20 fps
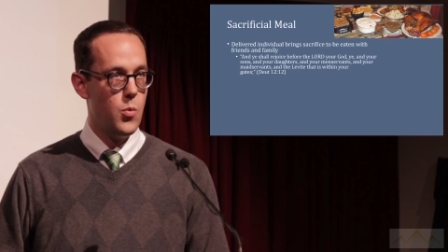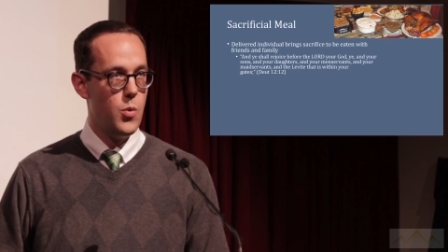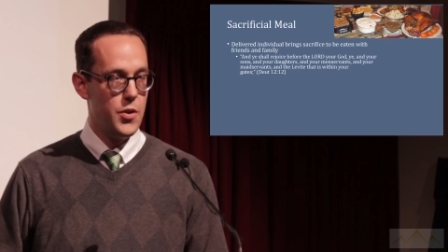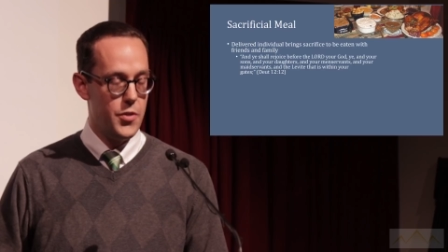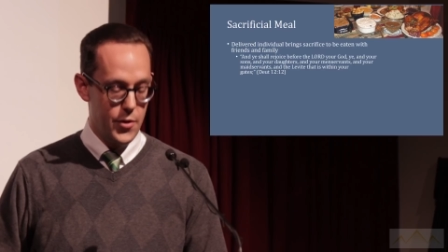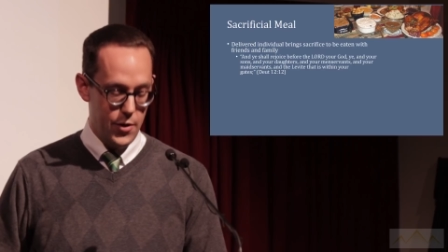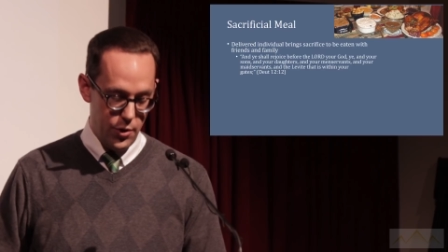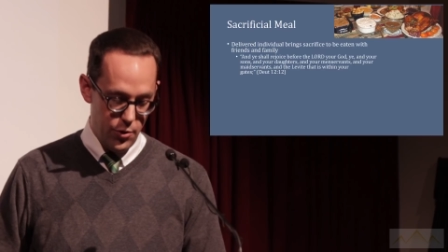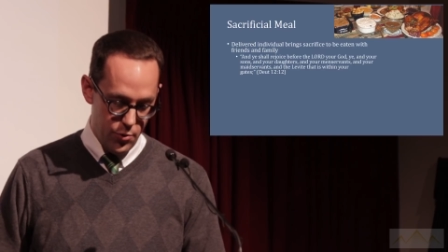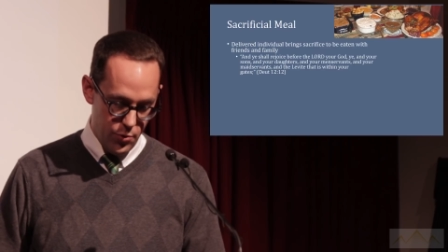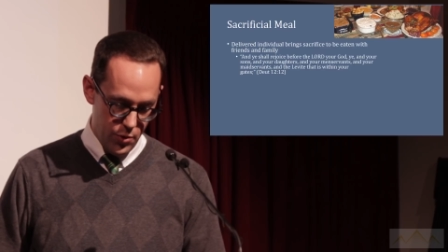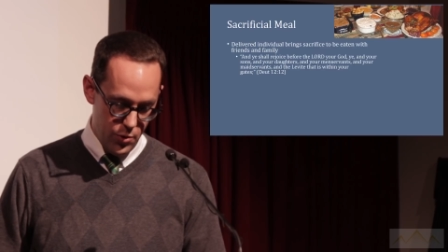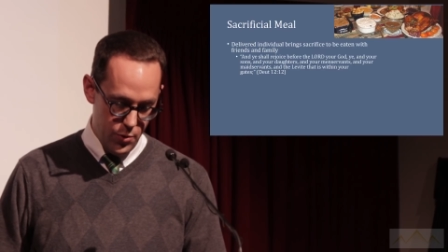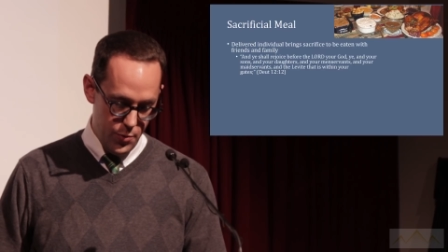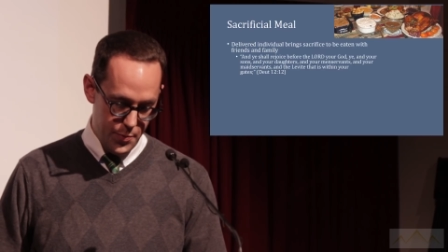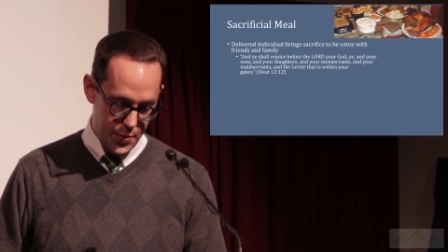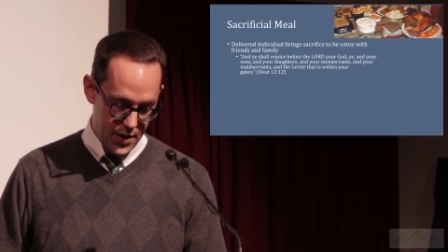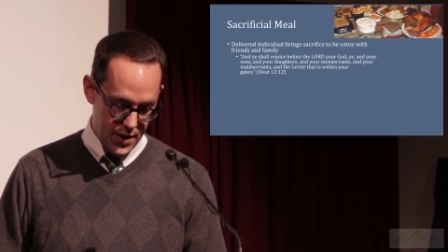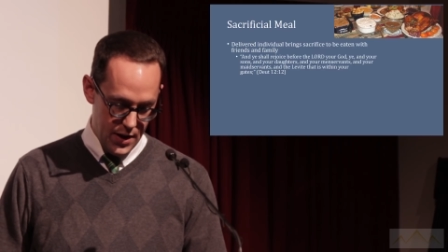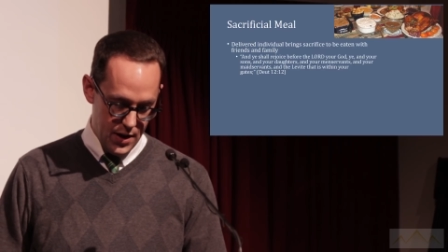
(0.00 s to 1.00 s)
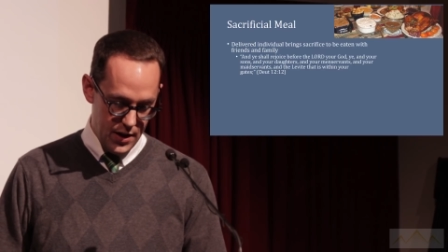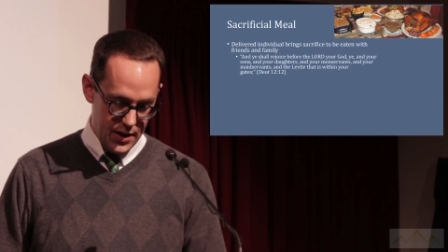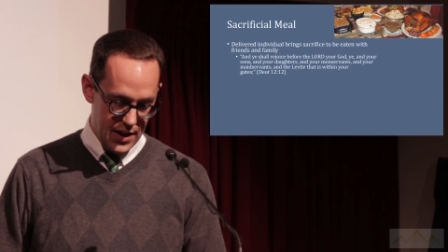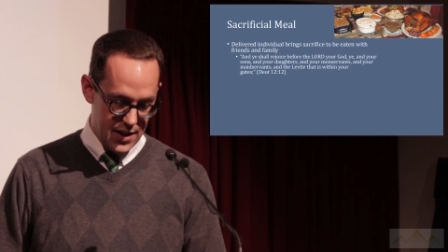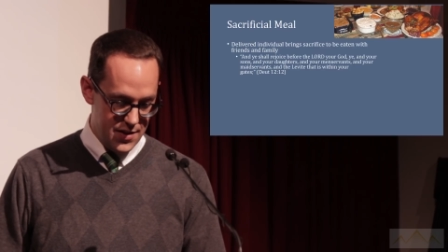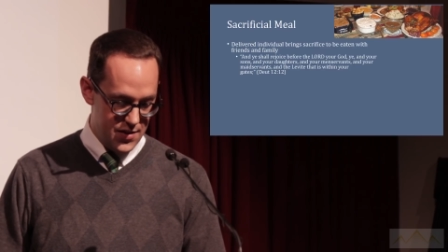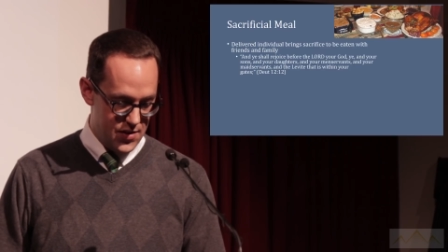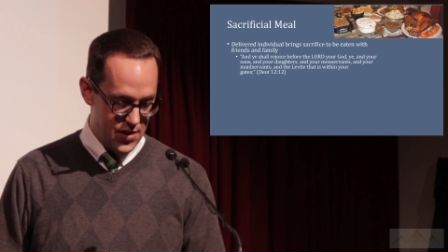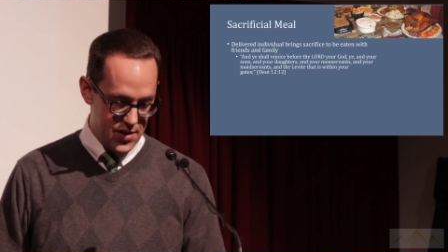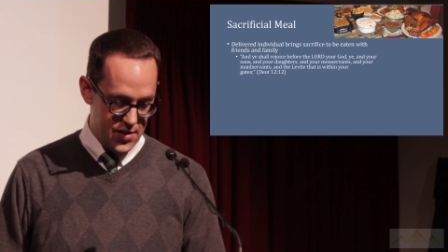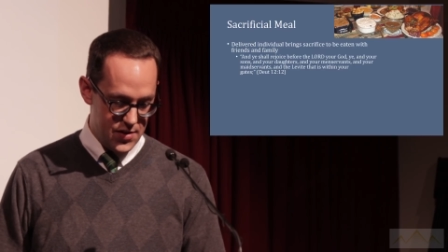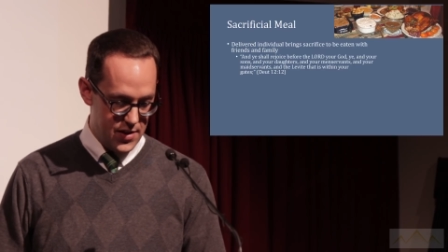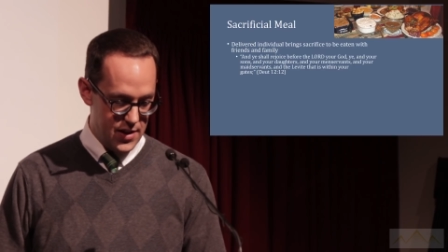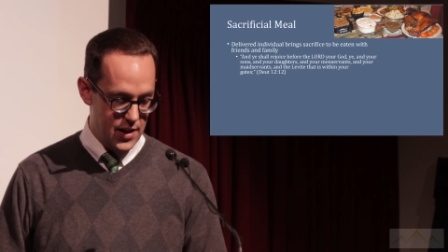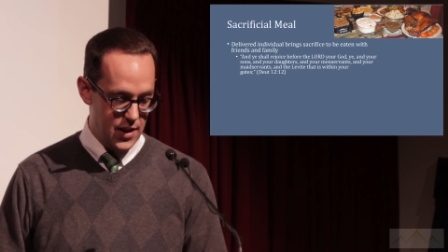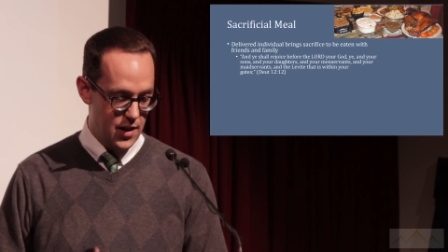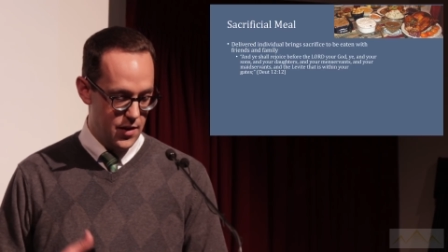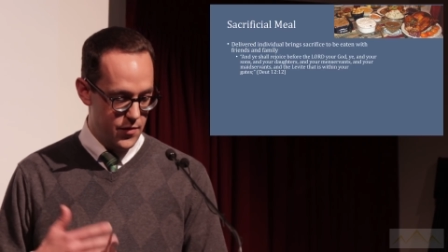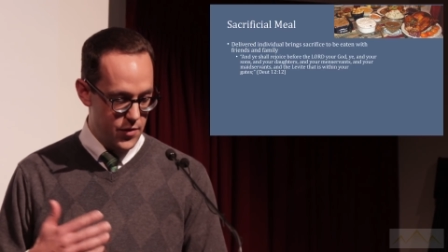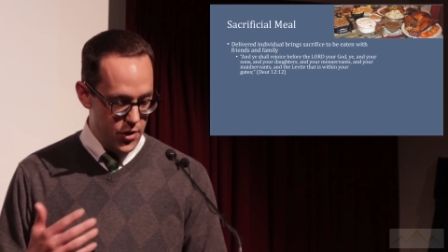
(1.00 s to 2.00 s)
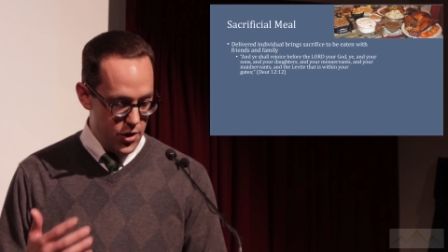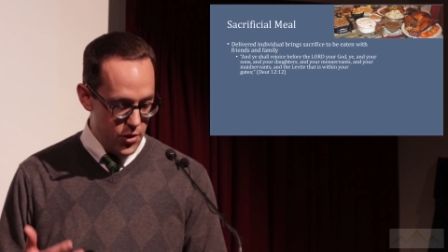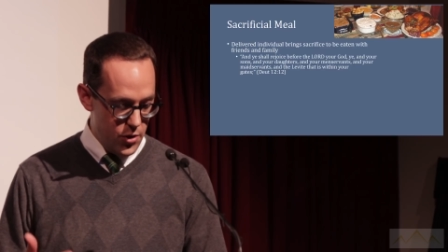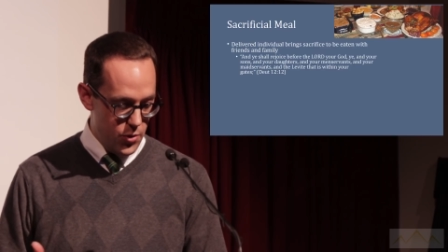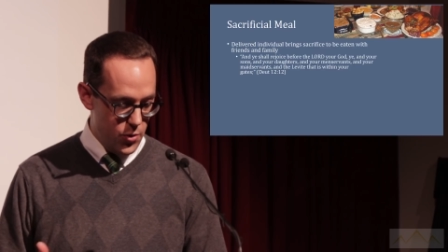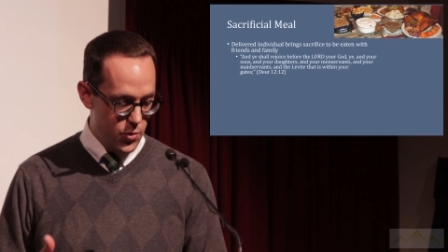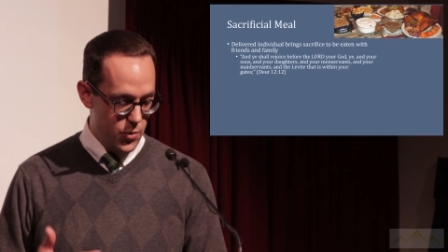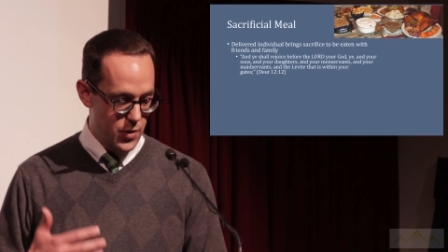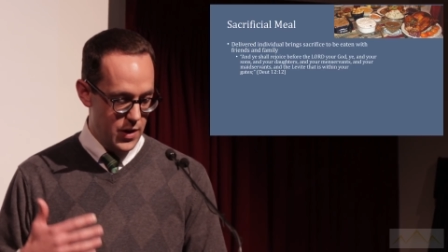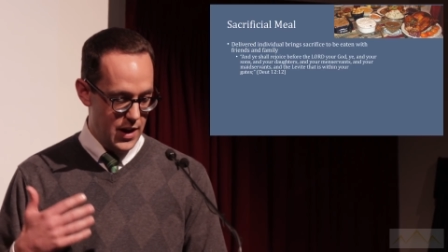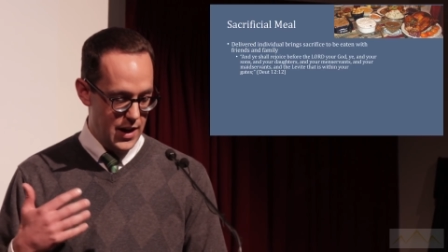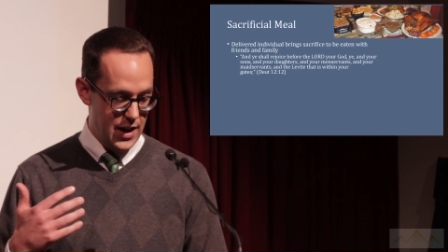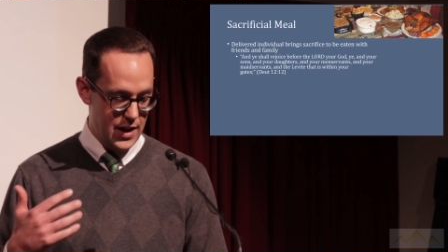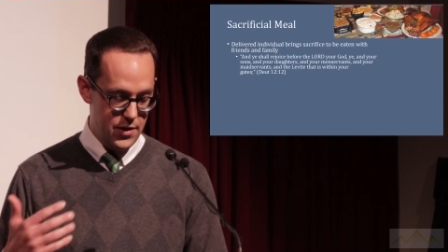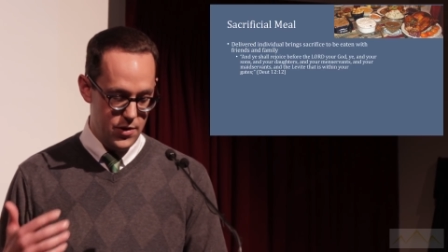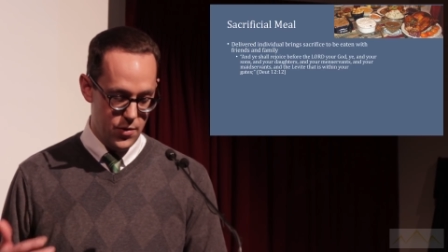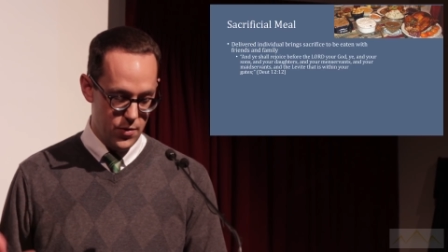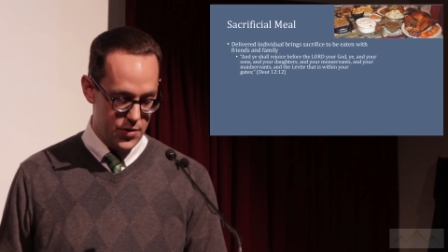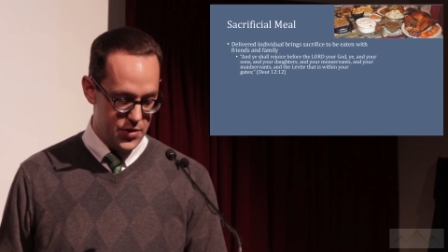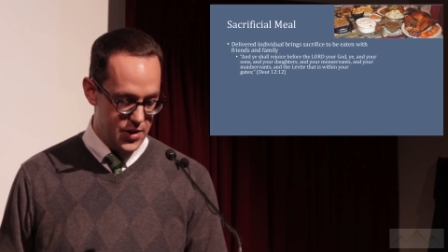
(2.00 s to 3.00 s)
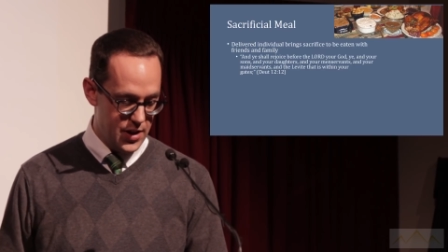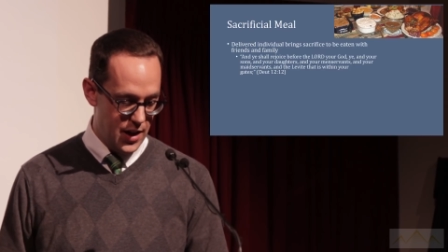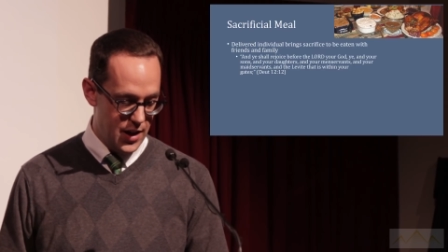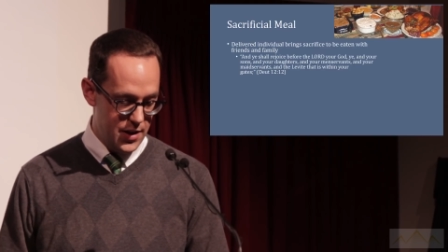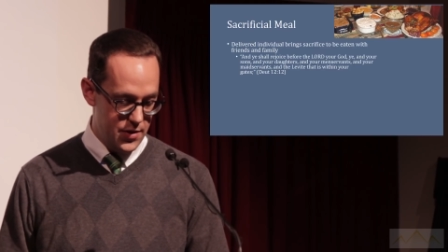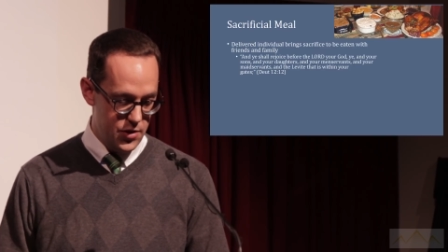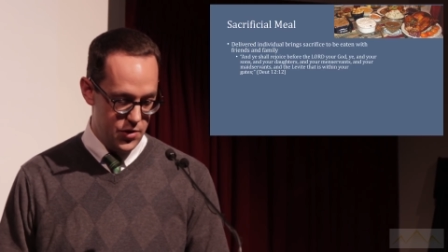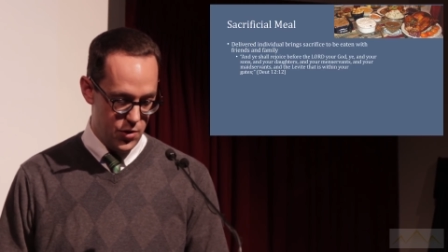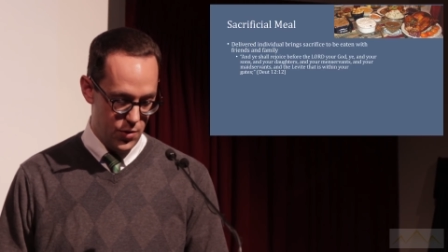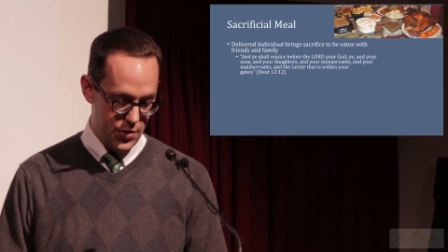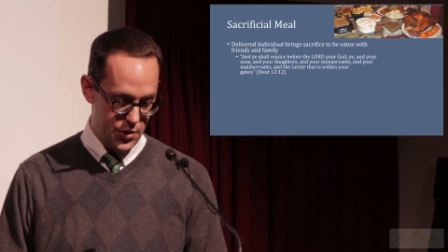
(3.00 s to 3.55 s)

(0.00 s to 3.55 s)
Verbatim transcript: with a group consisting of you and your sons,